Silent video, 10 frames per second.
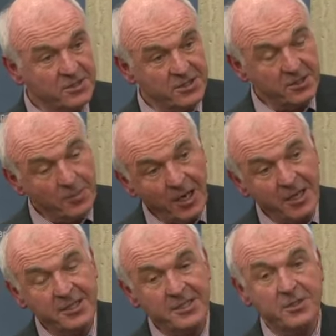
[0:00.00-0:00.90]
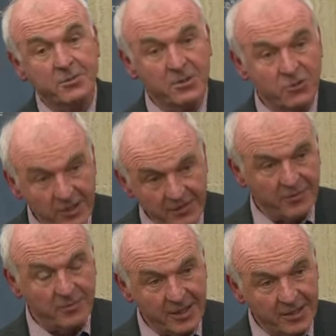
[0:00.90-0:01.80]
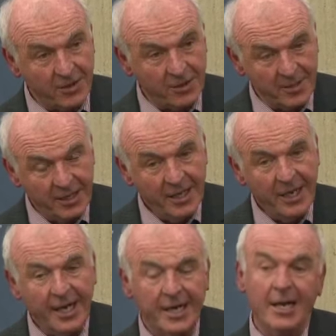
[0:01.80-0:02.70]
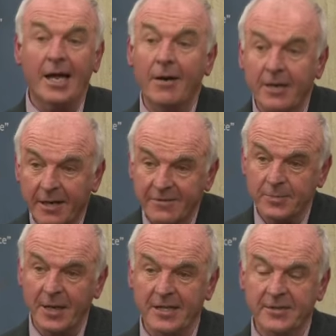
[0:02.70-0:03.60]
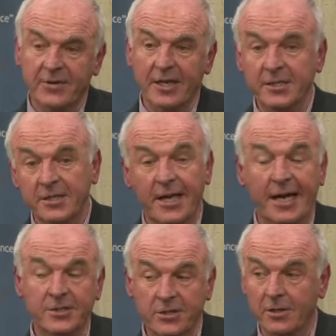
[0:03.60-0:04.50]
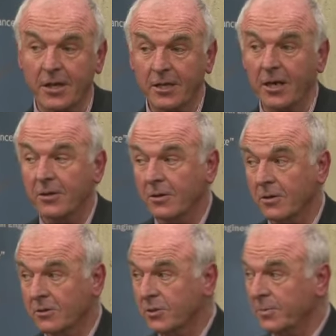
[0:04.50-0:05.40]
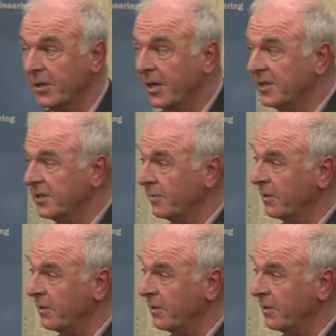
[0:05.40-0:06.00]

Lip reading: us as a party to retreat from the economy and allow enough space for international and local entrepreneurs to